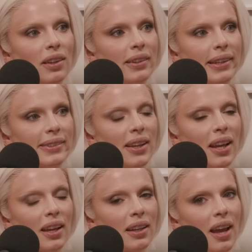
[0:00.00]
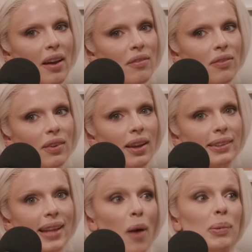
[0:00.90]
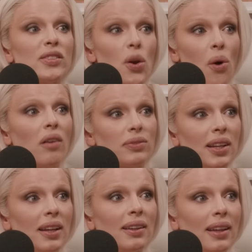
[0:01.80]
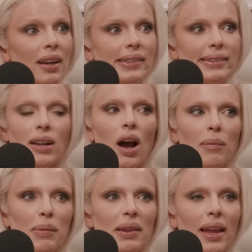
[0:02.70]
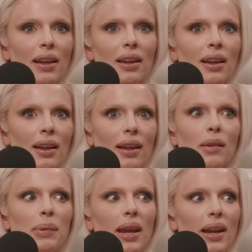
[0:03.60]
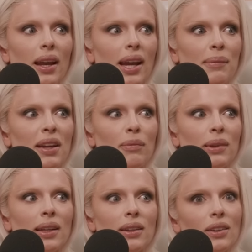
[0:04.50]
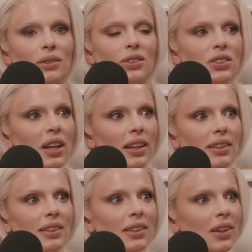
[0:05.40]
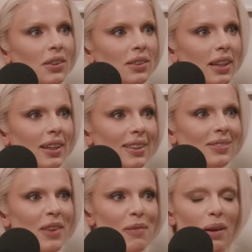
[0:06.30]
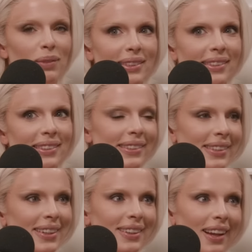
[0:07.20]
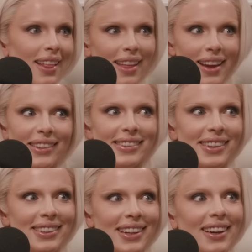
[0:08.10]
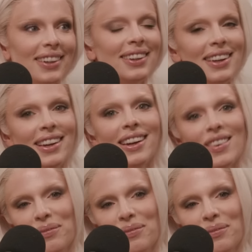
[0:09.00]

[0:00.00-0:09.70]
It doesn't have it happens so often that it's right. not maybe like in the beginning I might have been like, "Oh shit, you know, like my publicist isn't going to like this, you mm-hmm. know? Right.